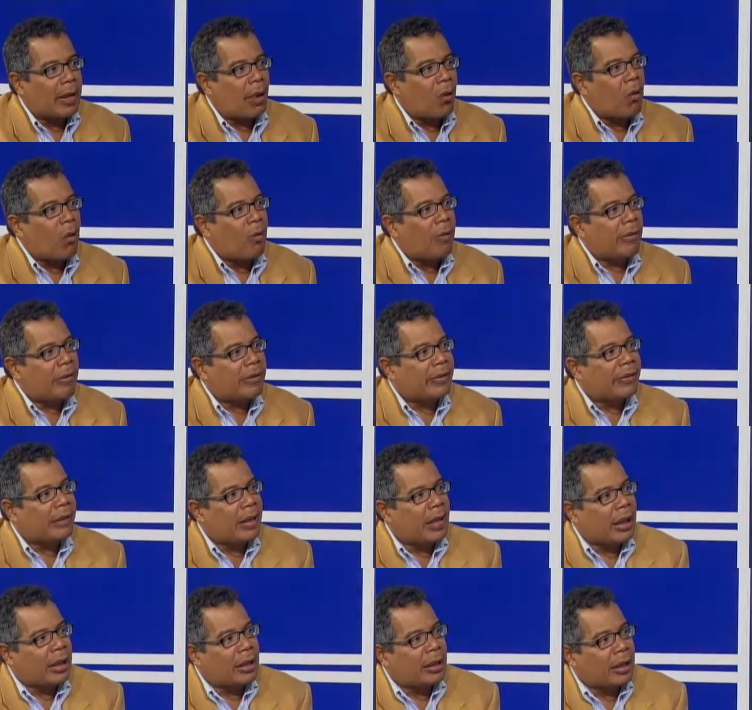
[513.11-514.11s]

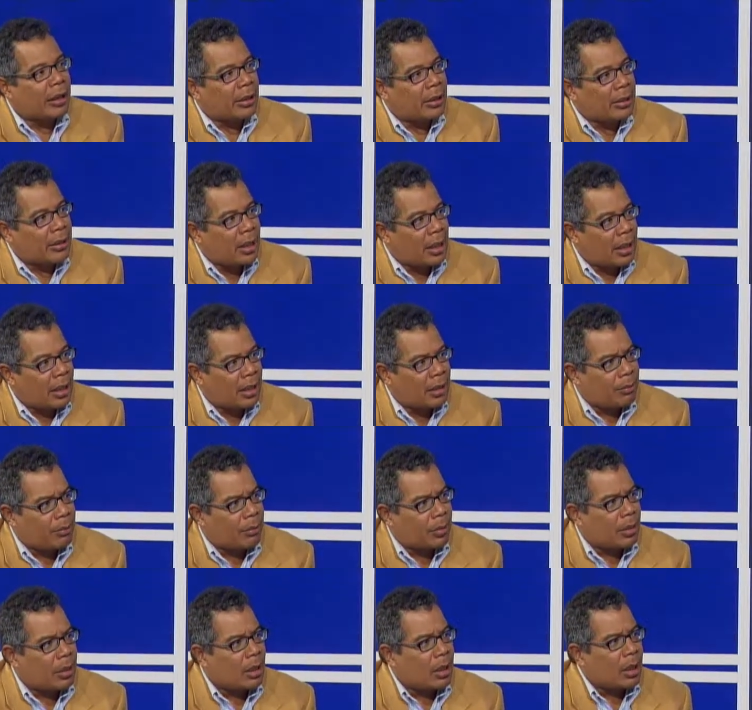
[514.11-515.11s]
overstayed their time?
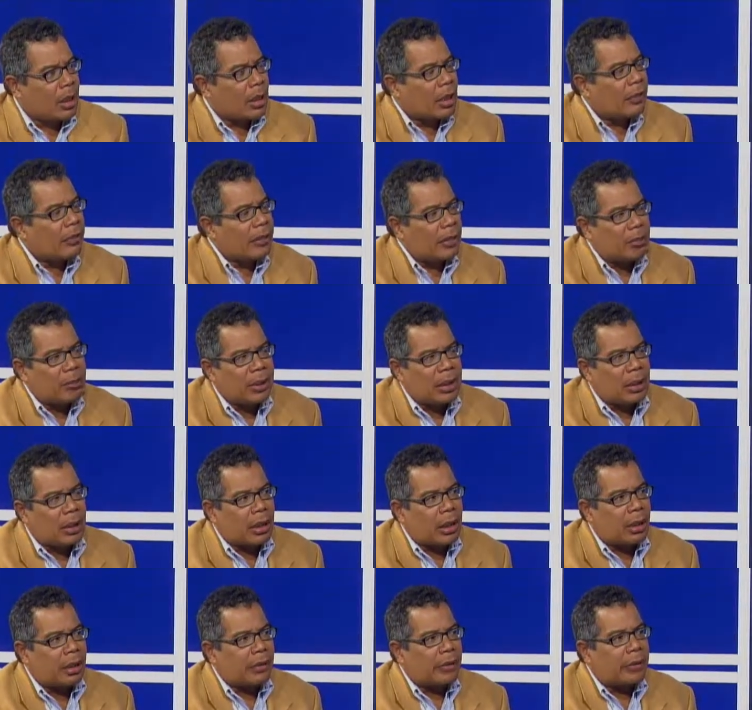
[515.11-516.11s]
Is it
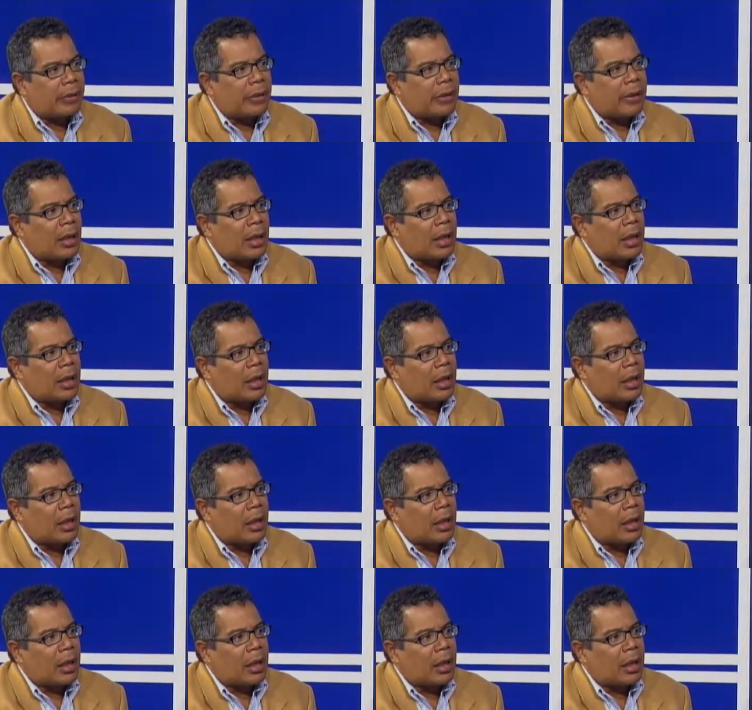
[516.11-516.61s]
because they